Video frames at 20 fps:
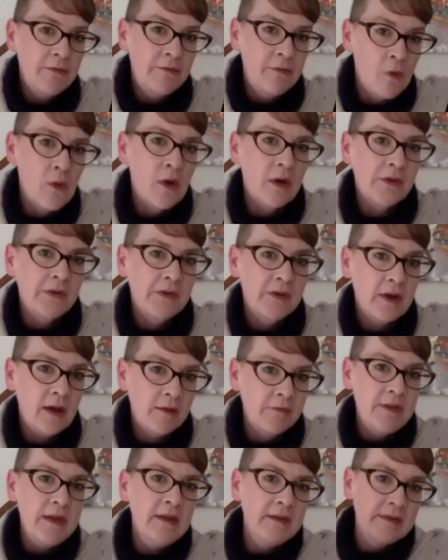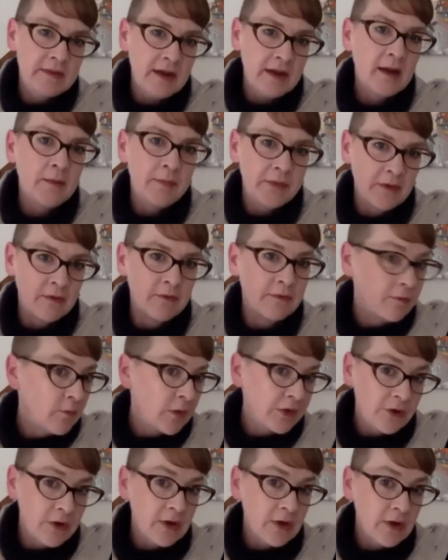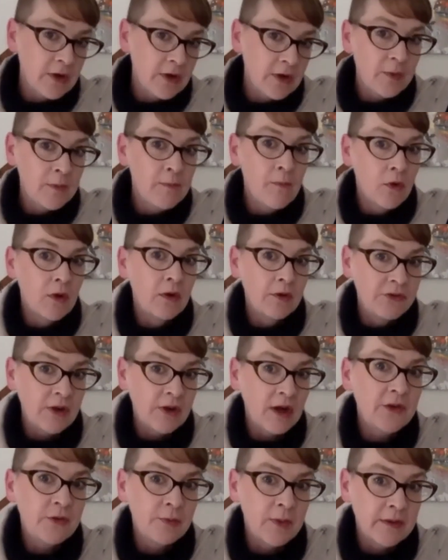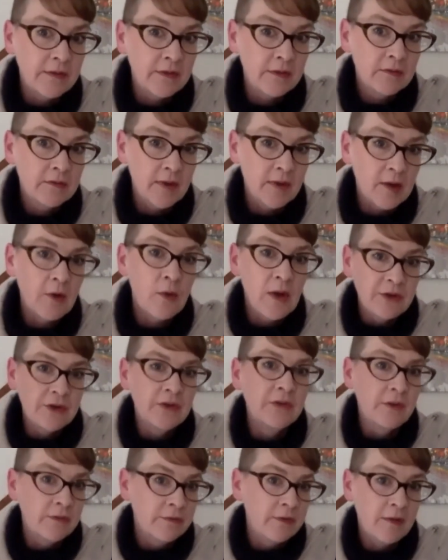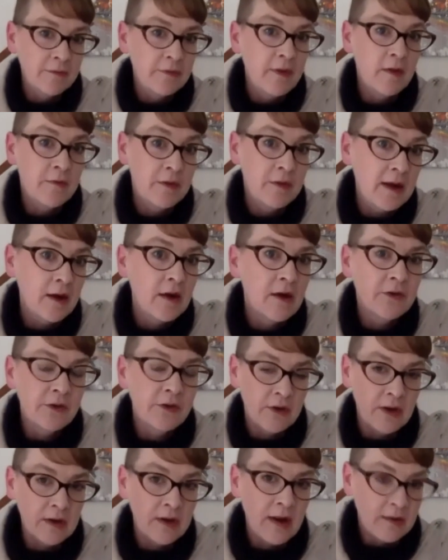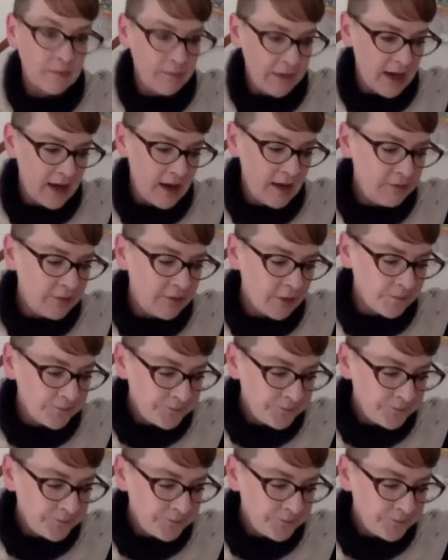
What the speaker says: force of these types of what turn out to be moral judgments, right? Questions of character and behavior.